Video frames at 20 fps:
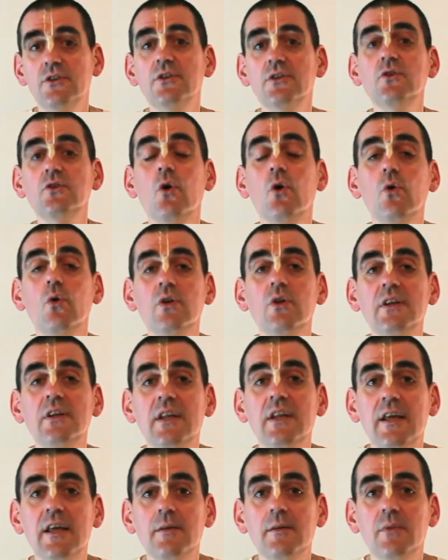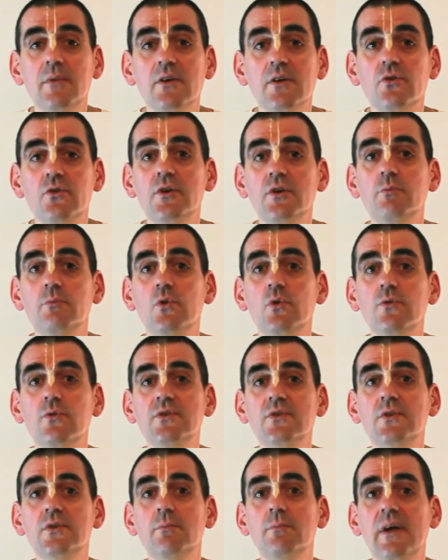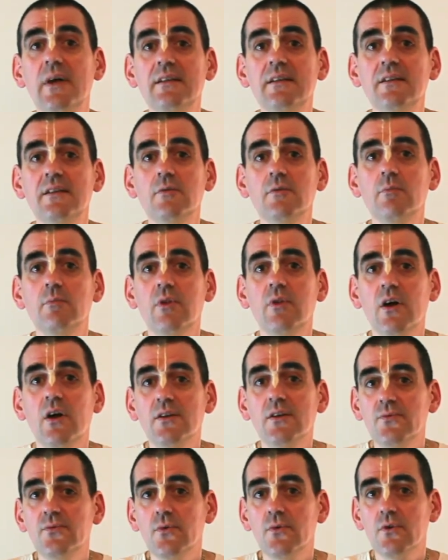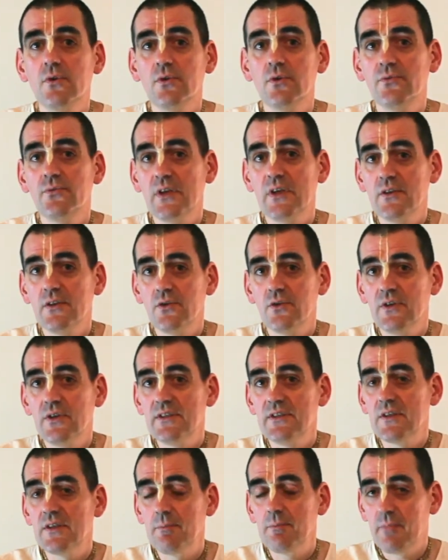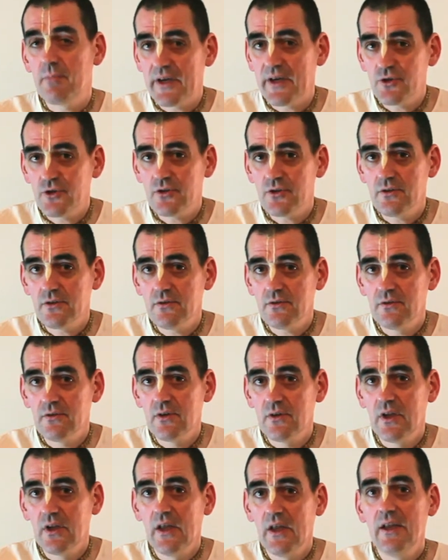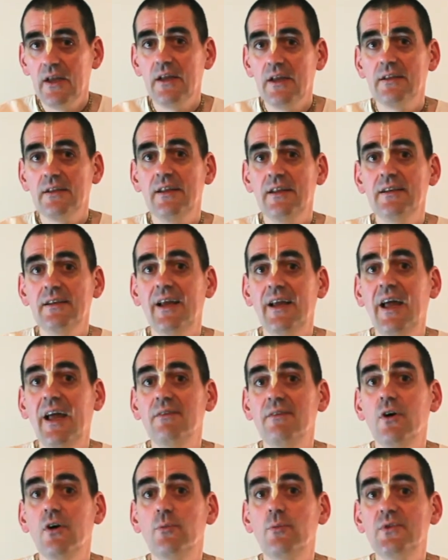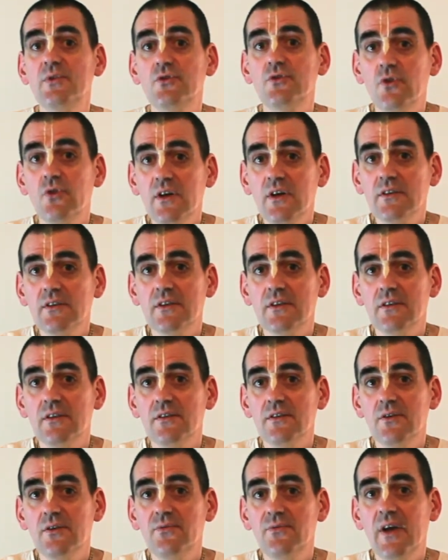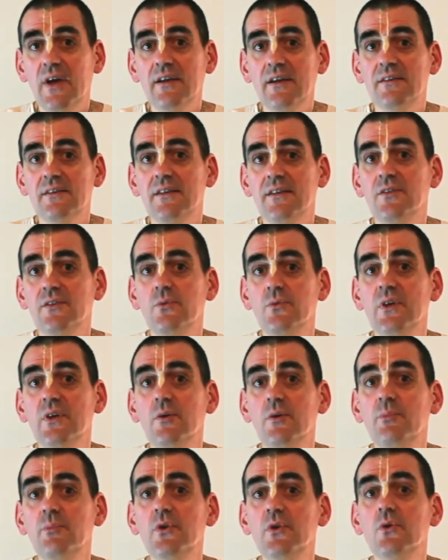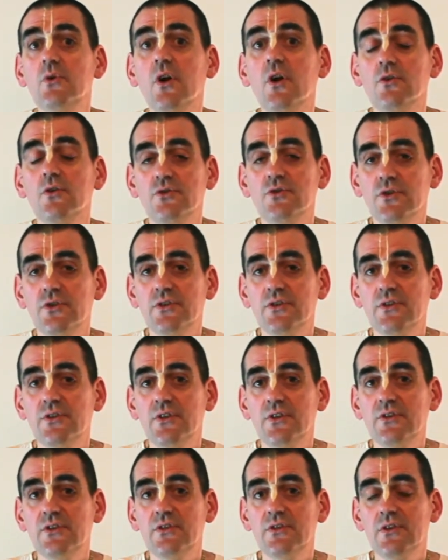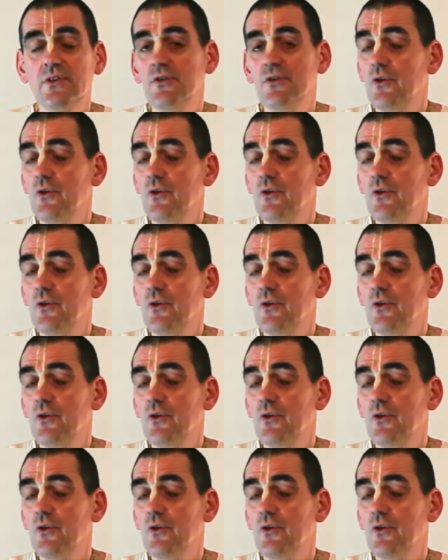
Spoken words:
holy name removes the mental blindfold of ignorance and passion that have obstructed the fact that we are pure consciousness, no